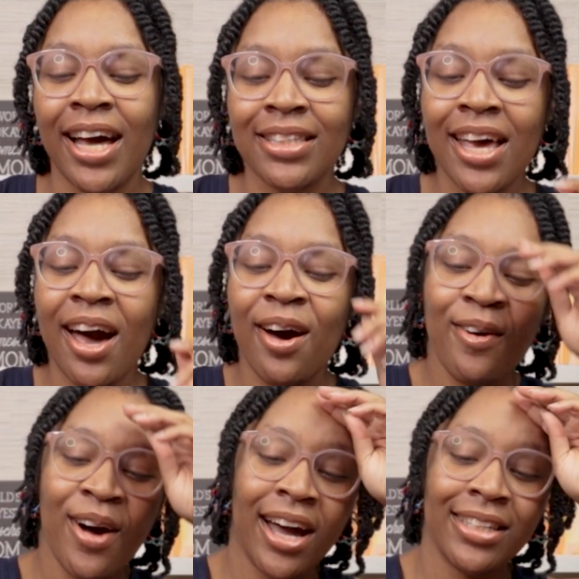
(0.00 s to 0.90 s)
that's
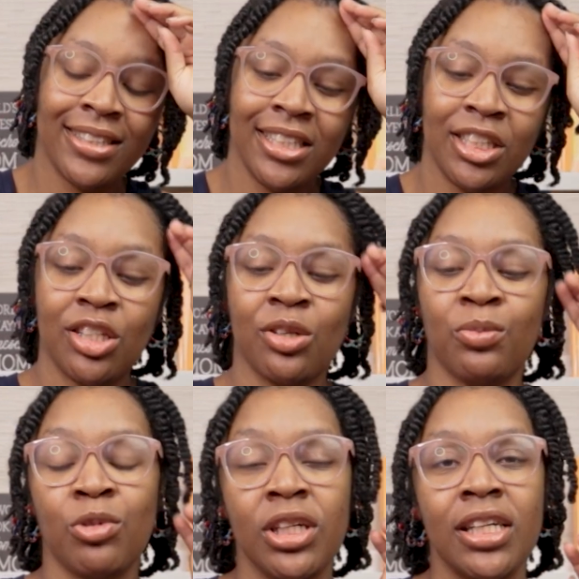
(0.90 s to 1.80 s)
how I teach
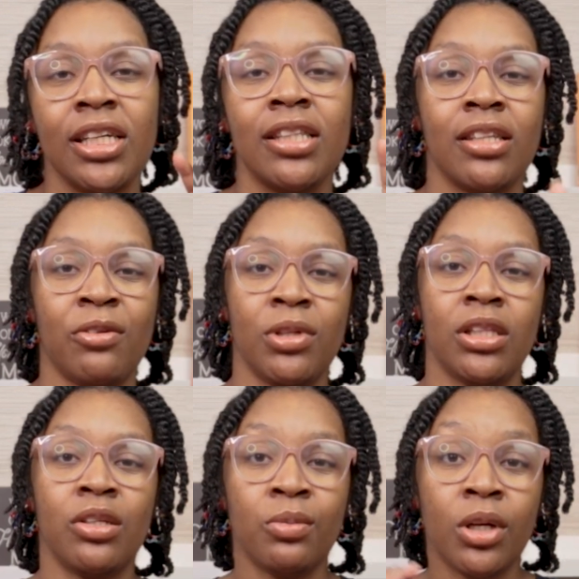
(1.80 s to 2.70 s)
them reading. They
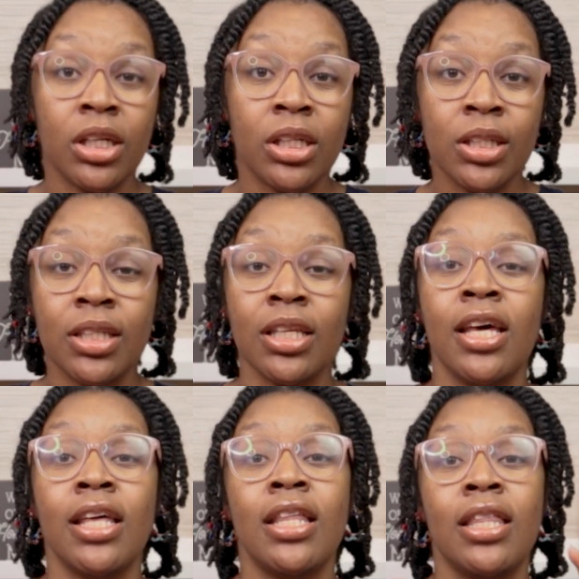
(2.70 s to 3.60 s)
read their words,
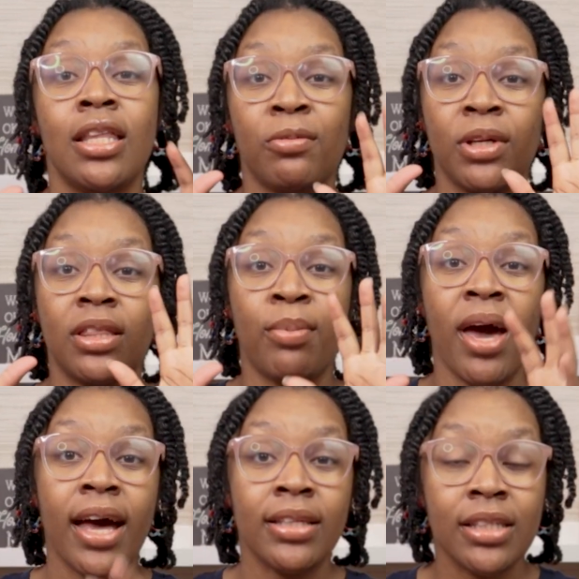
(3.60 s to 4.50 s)
they read the
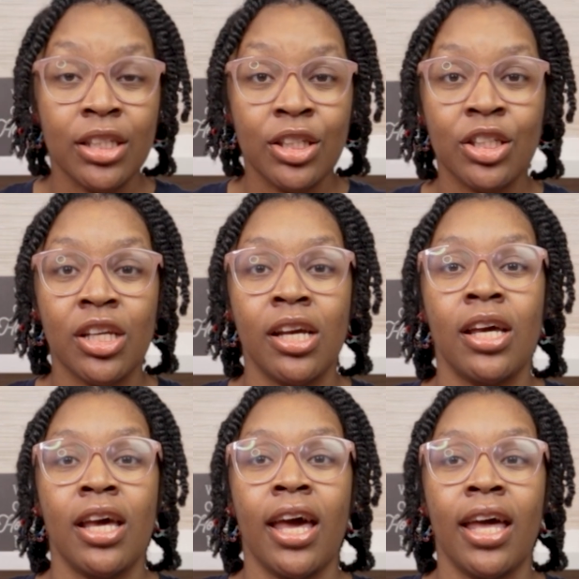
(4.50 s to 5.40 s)
passage,
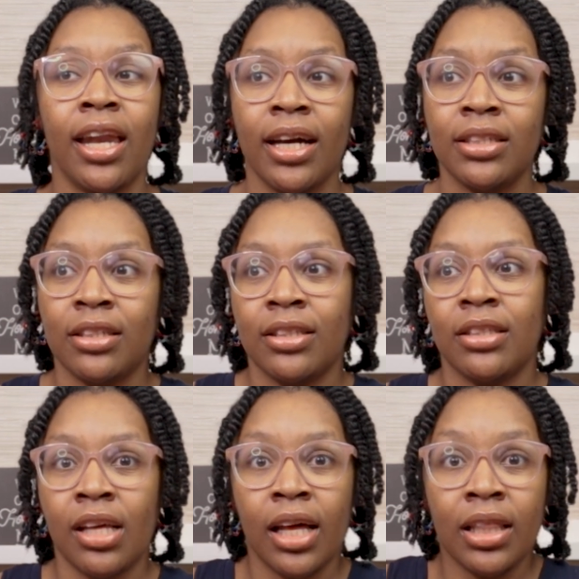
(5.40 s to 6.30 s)
and I
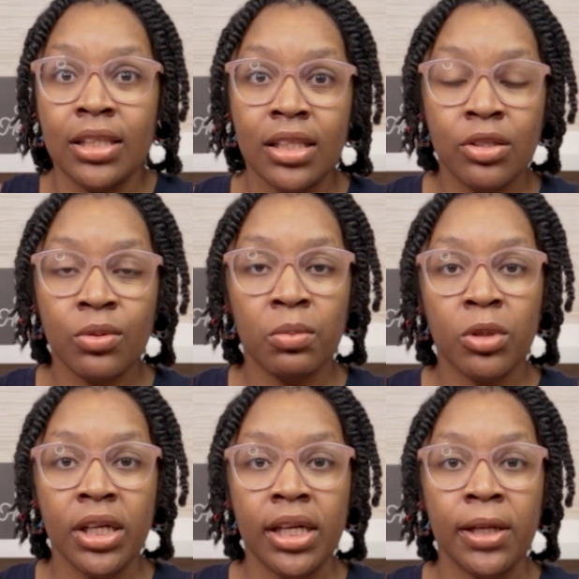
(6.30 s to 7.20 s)
listen to them
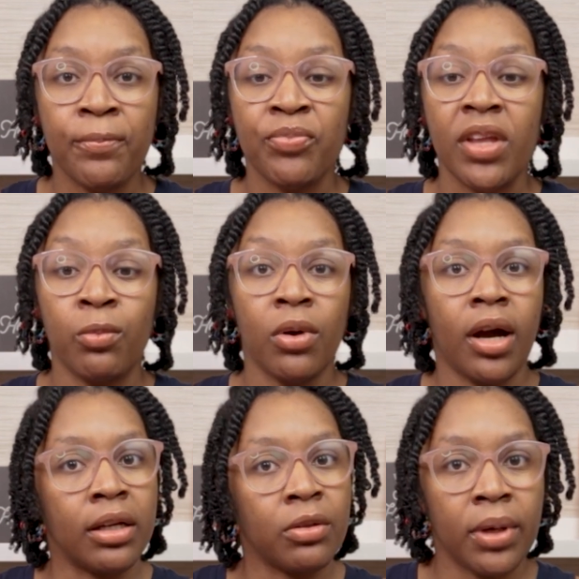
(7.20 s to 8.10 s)
read.
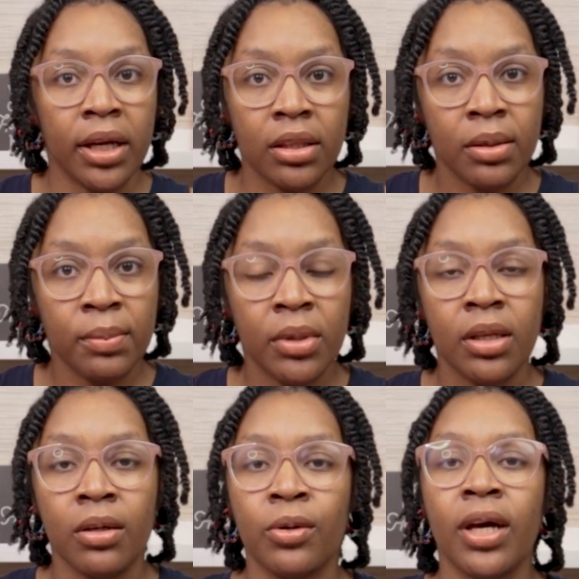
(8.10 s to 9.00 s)
I correct them.
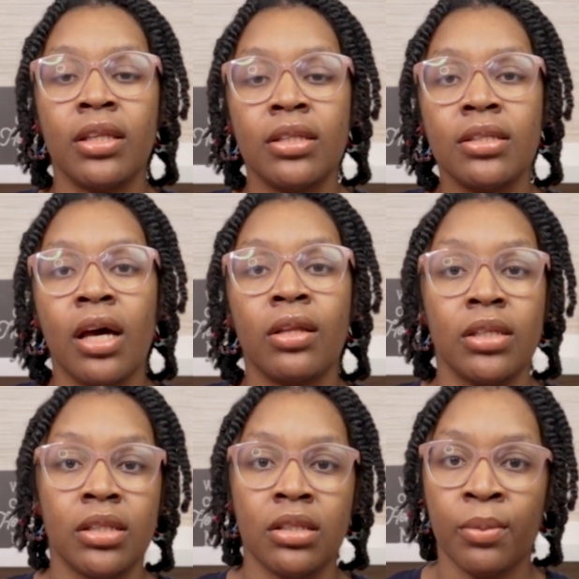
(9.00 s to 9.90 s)
Okay, this is how
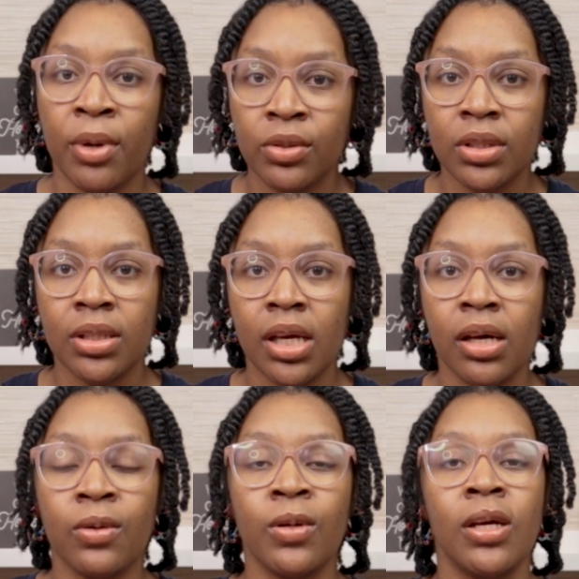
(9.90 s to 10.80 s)
this is supposed to
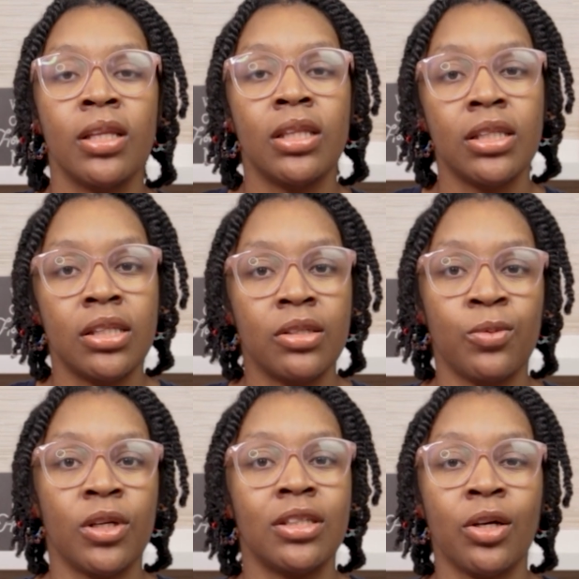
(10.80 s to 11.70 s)
sound. This is
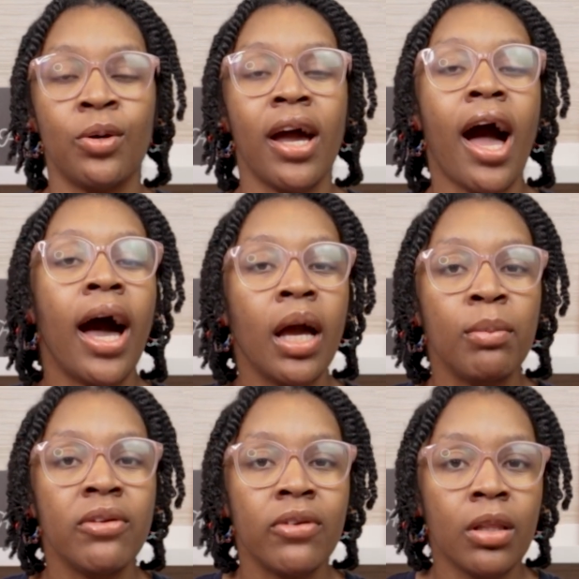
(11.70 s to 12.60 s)
what, so
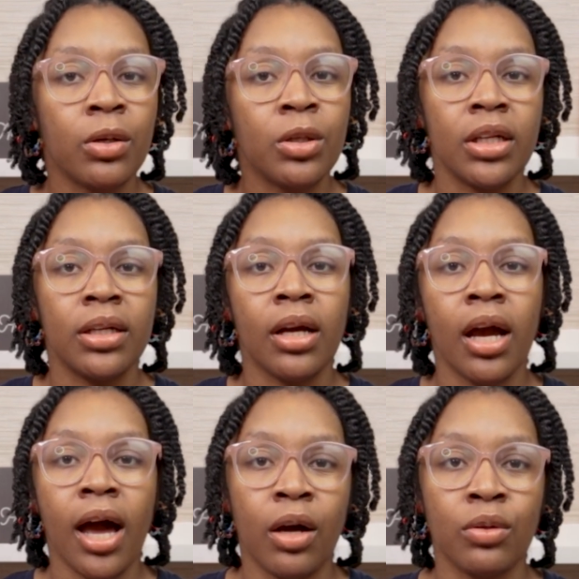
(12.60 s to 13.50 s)
I'm even learning
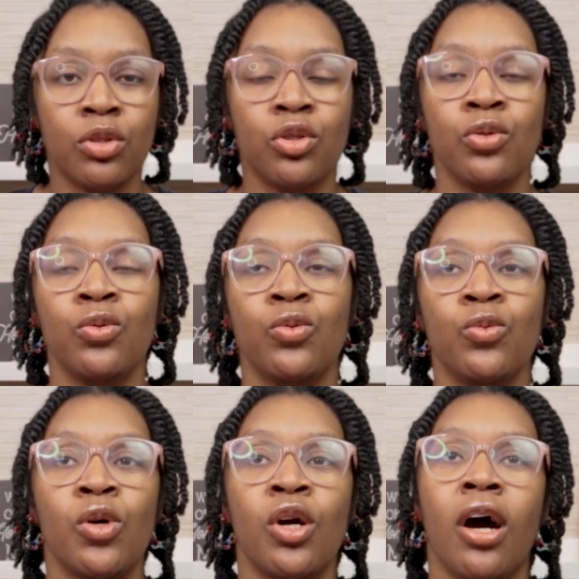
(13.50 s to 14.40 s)
how
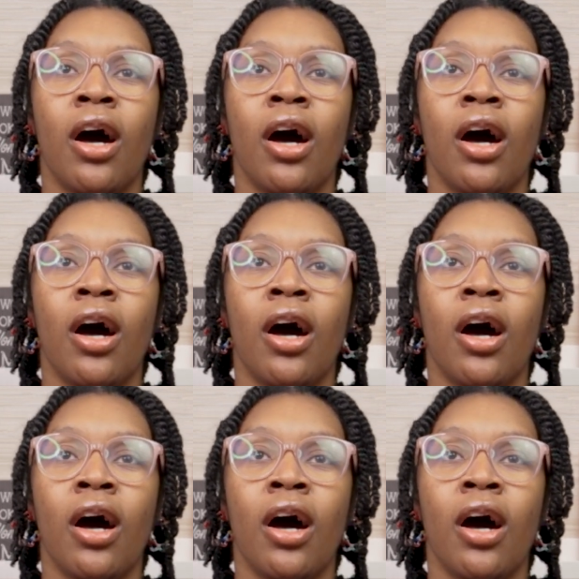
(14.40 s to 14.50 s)
to